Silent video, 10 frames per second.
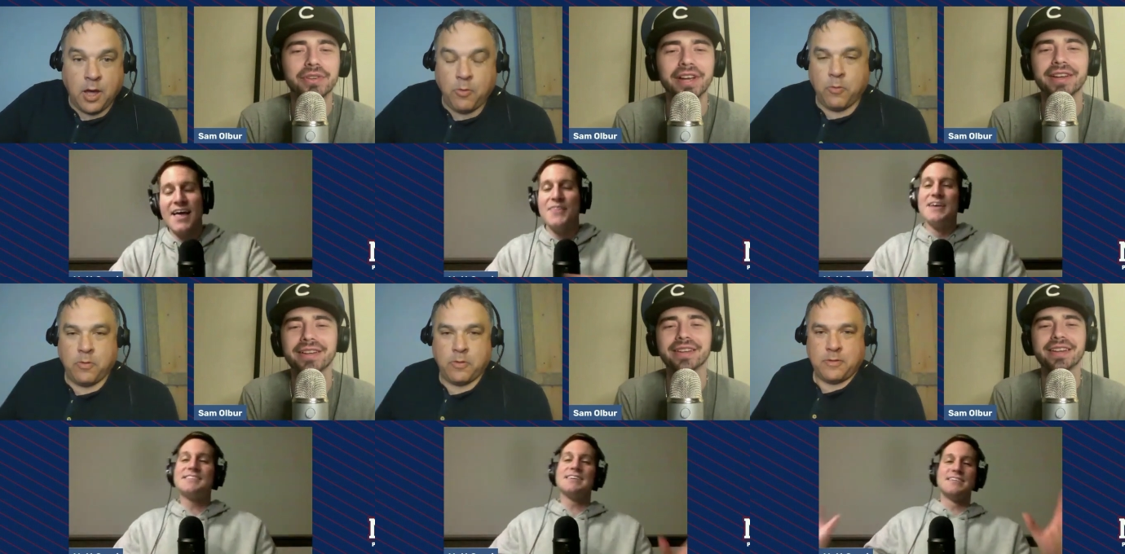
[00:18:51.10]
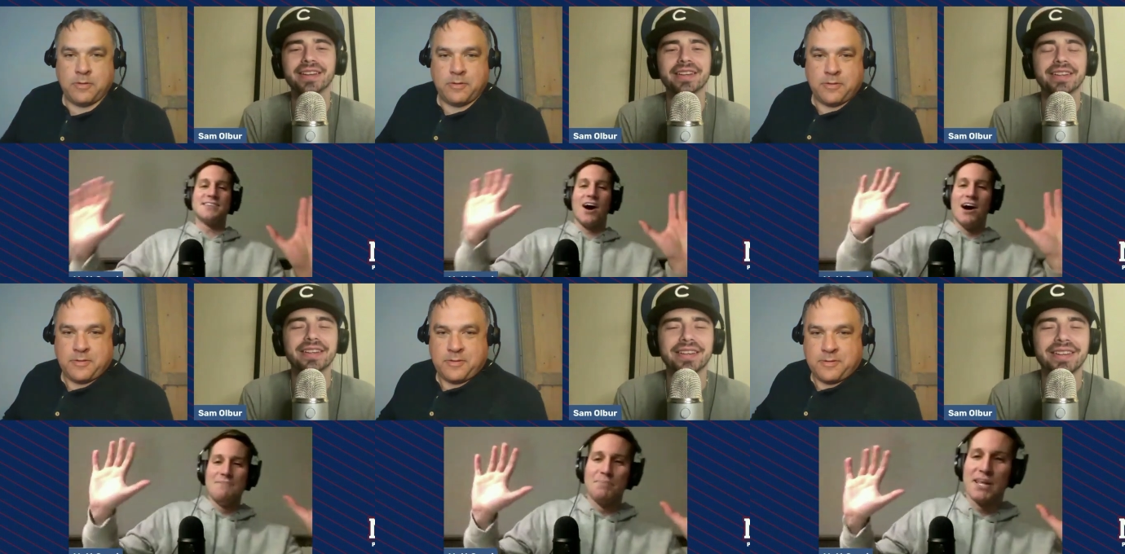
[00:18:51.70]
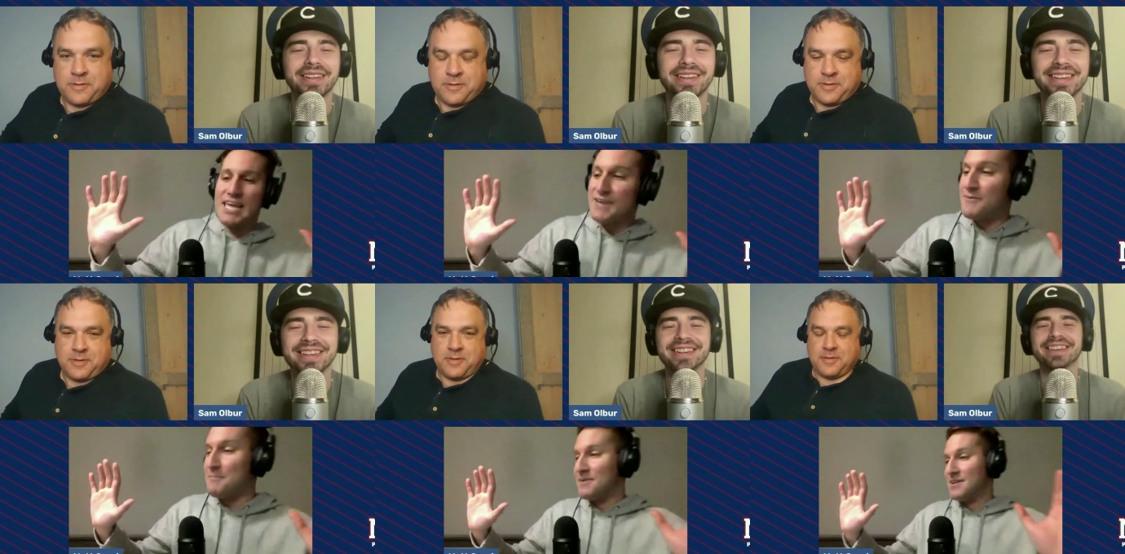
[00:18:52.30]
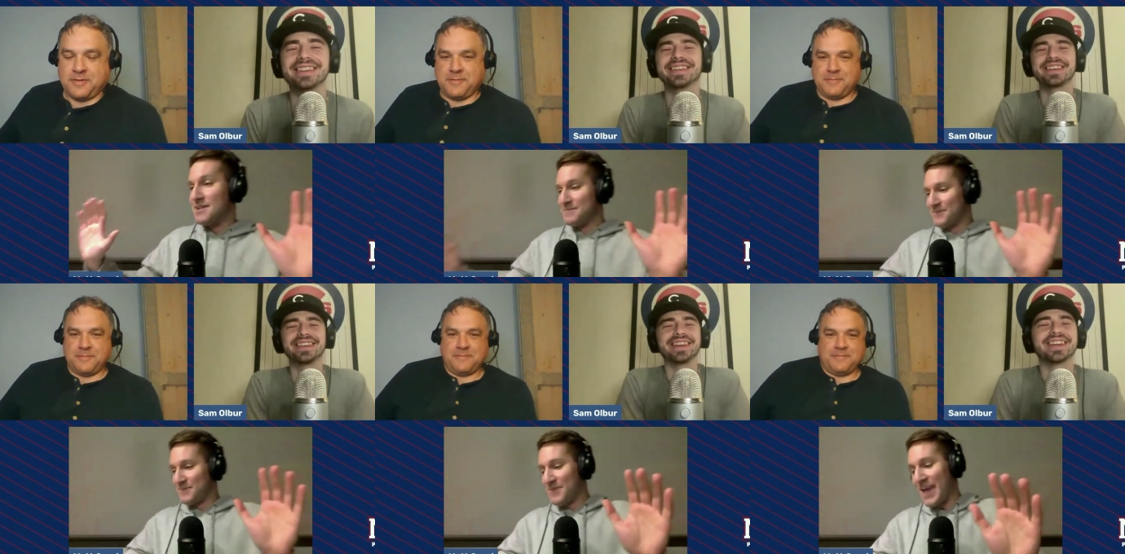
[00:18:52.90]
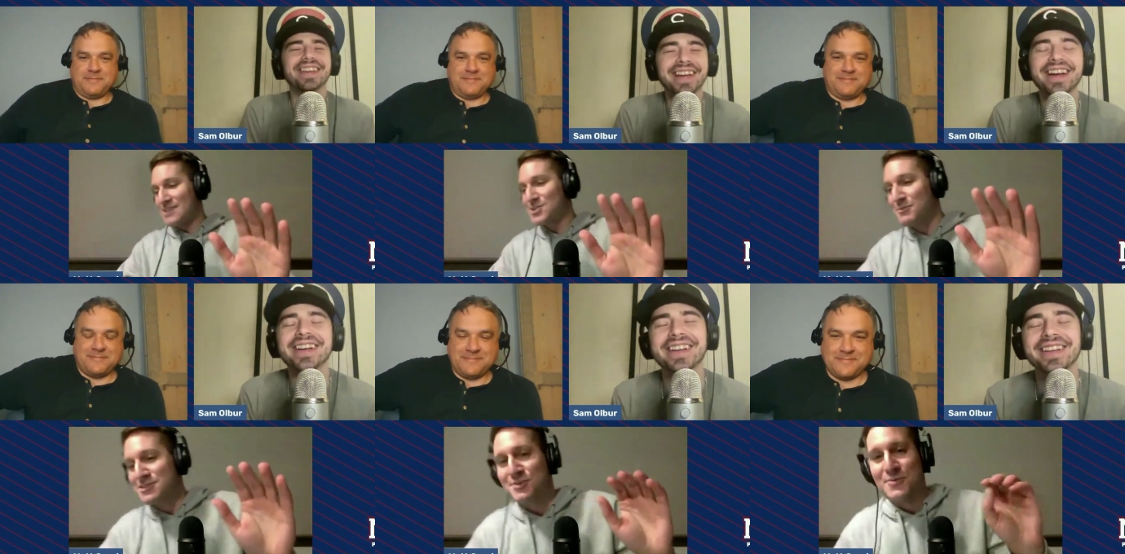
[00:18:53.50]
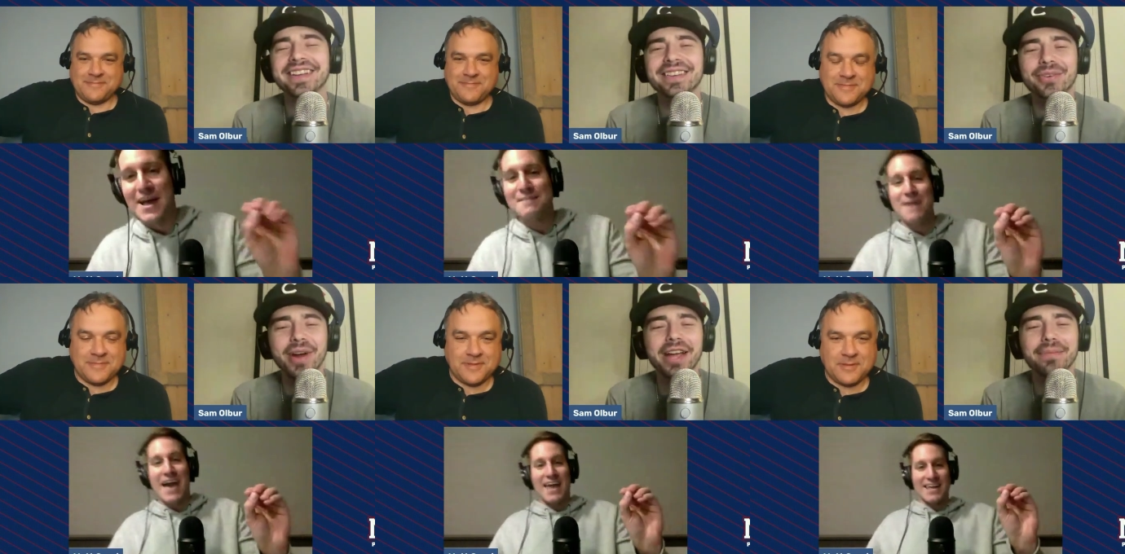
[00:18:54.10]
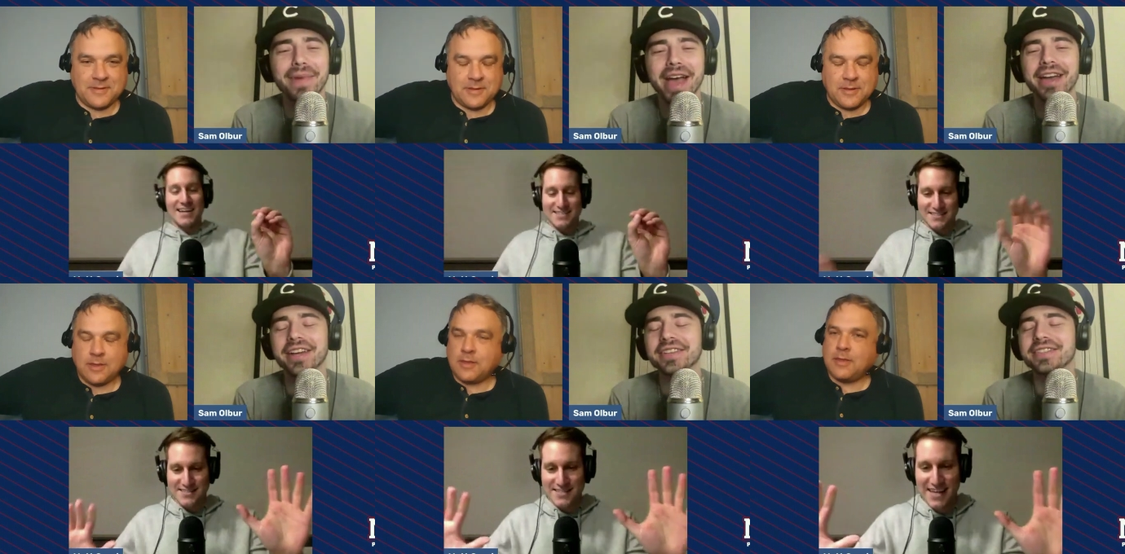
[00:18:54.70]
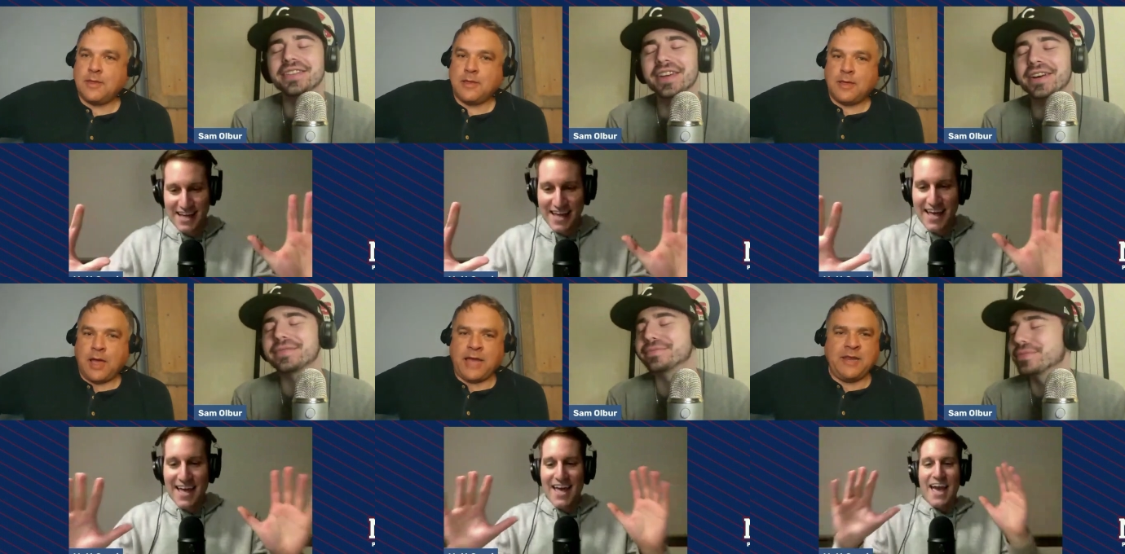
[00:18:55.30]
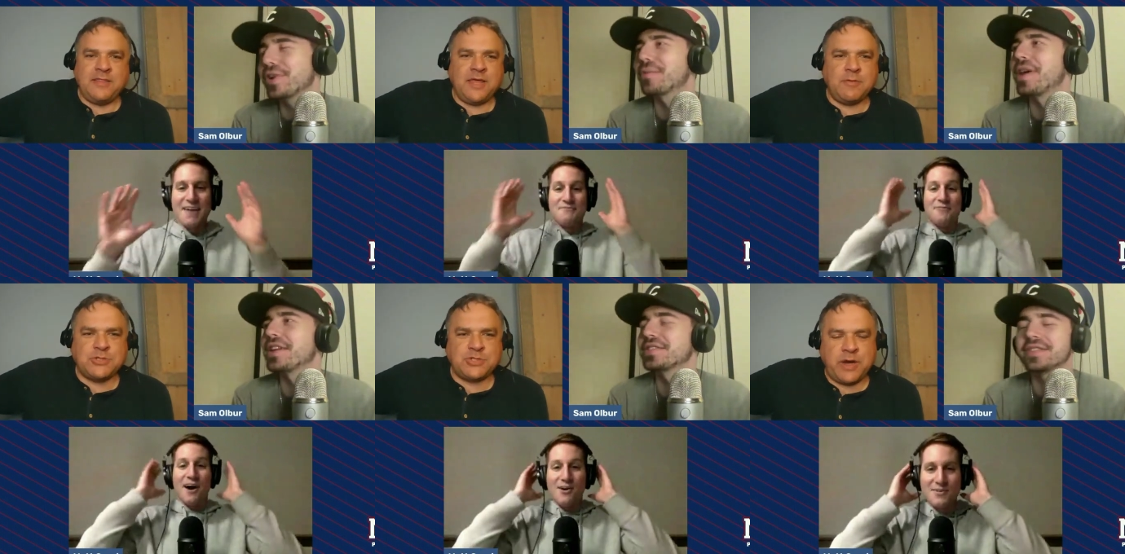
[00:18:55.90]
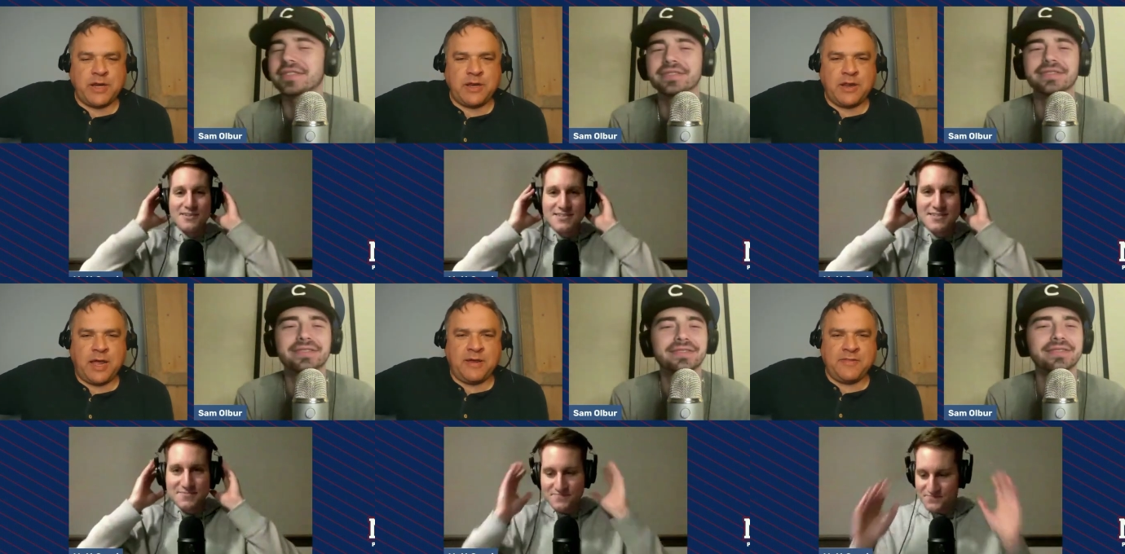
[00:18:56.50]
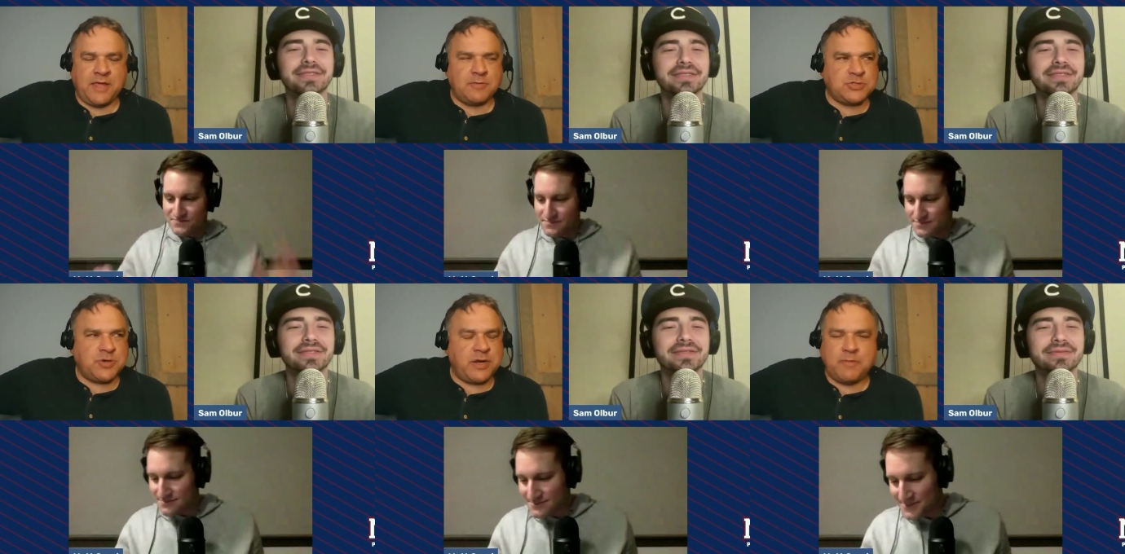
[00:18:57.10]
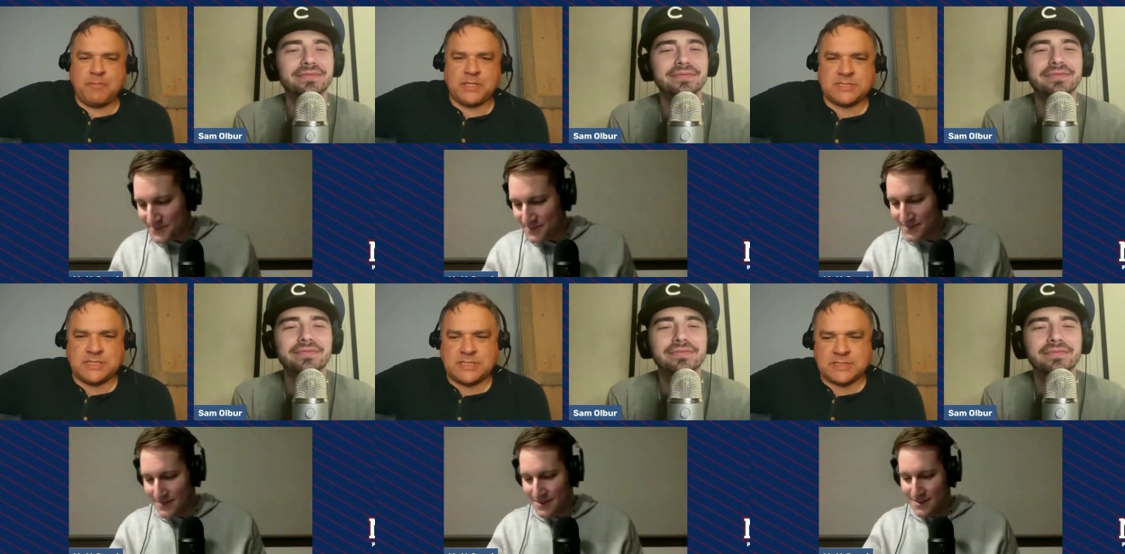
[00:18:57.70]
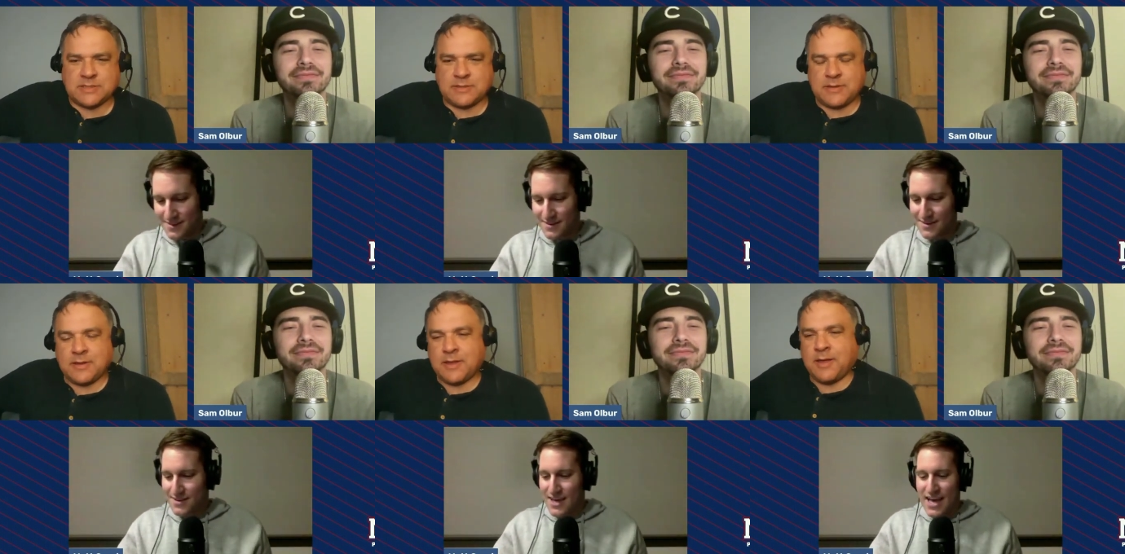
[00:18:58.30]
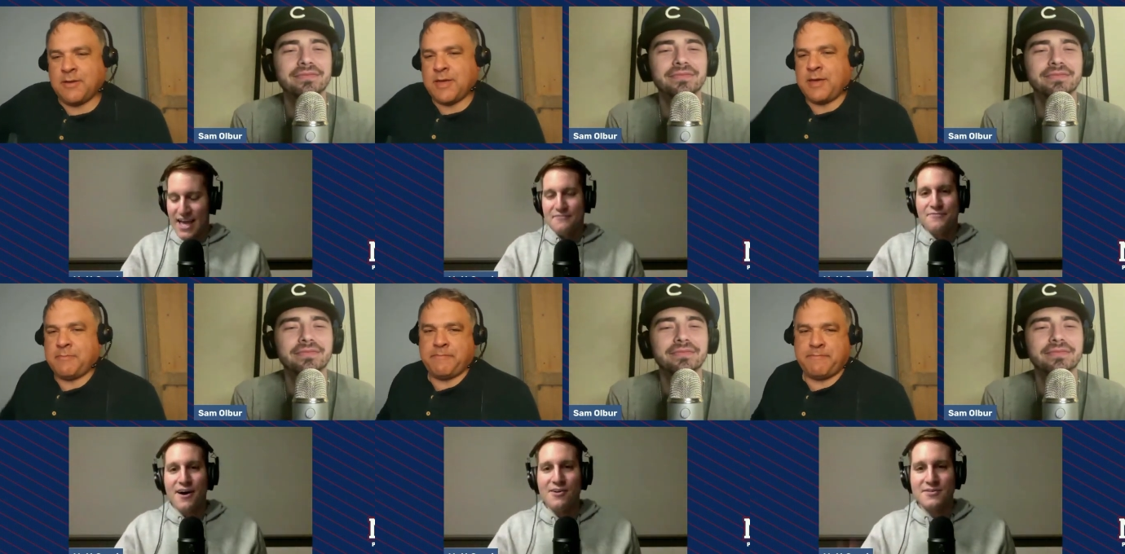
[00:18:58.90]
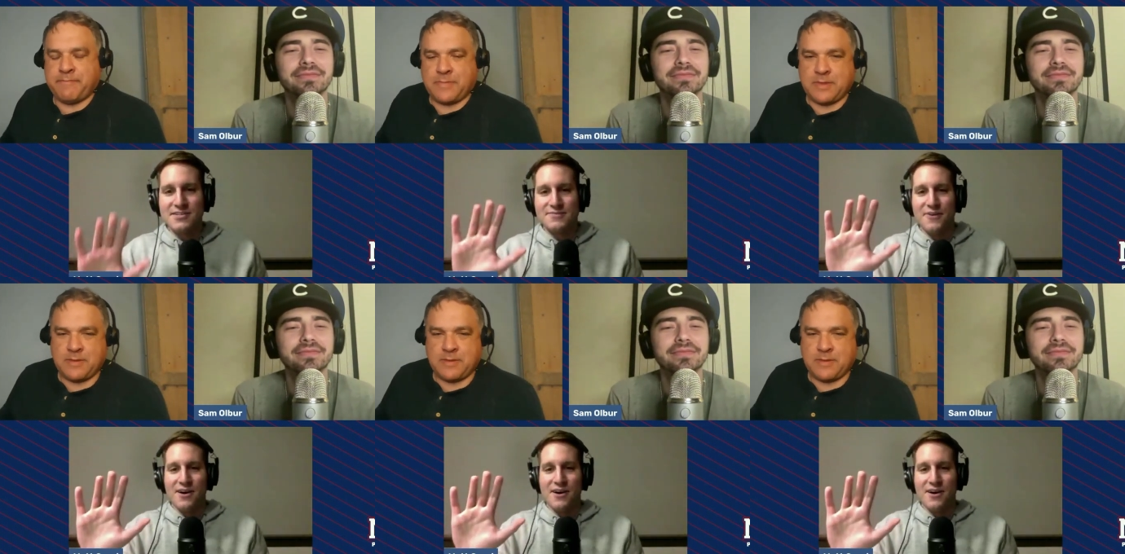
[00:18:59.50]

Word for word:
Speaker 1: Oh, this is unbelievable. Yeah. The answer was Greg Maddux. Greg Maddux,
Speaker 2: yeah. I didn't think and he was traded. I didn't think he was traded in midseason. Oh, okay. And folks,